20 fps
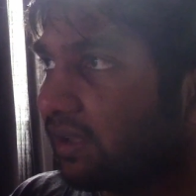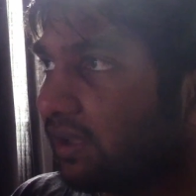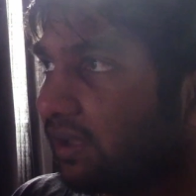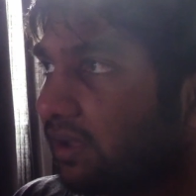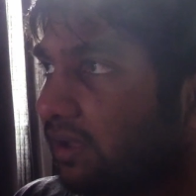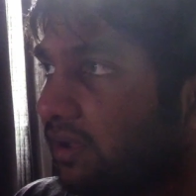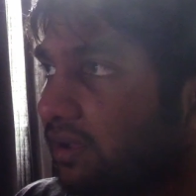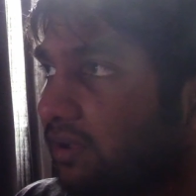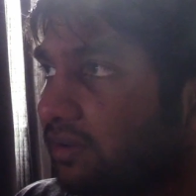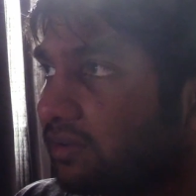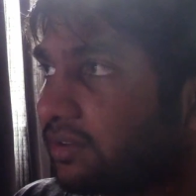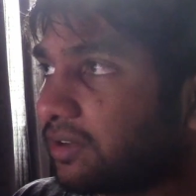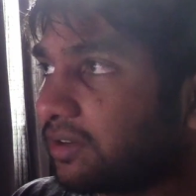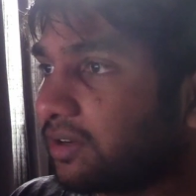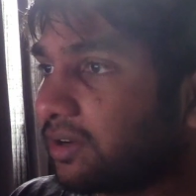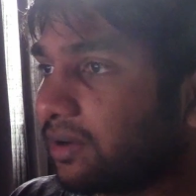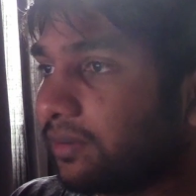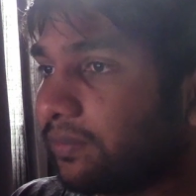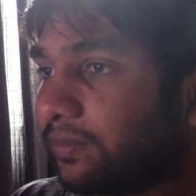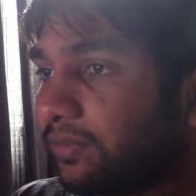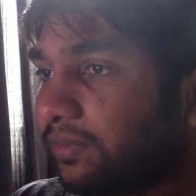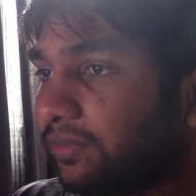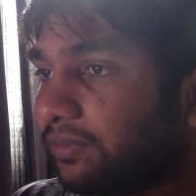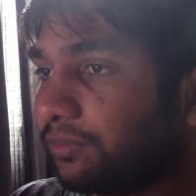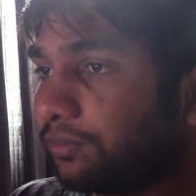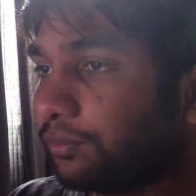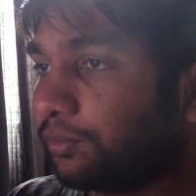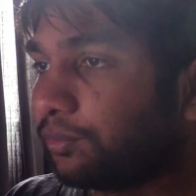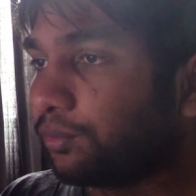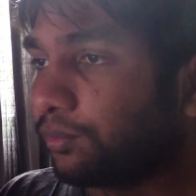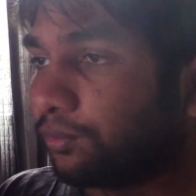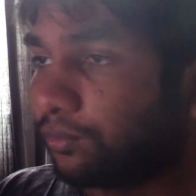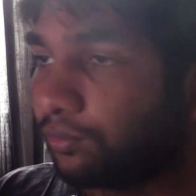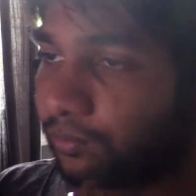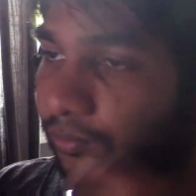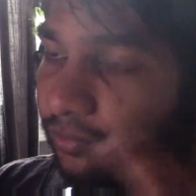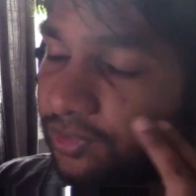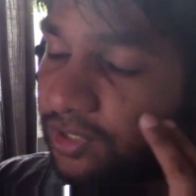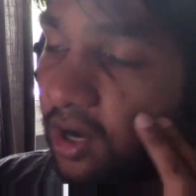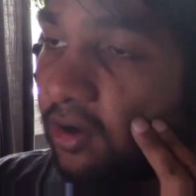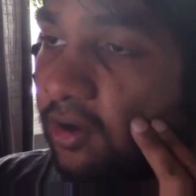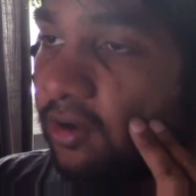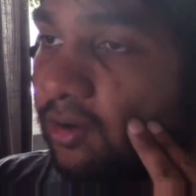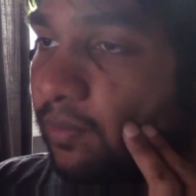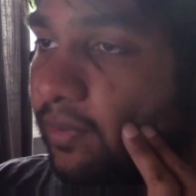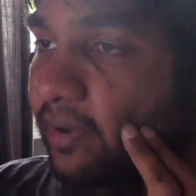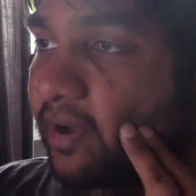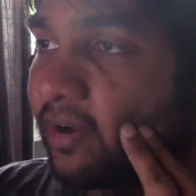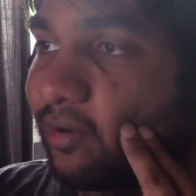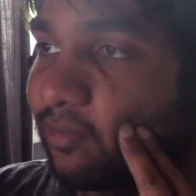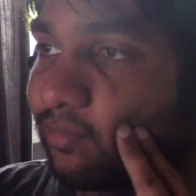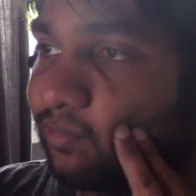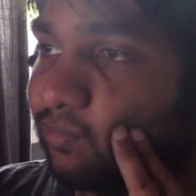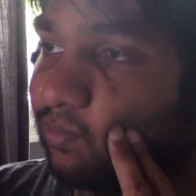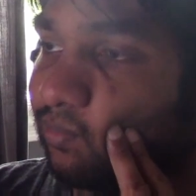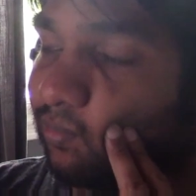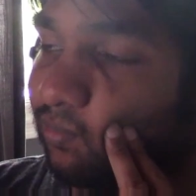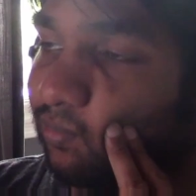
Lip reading: And, talking about,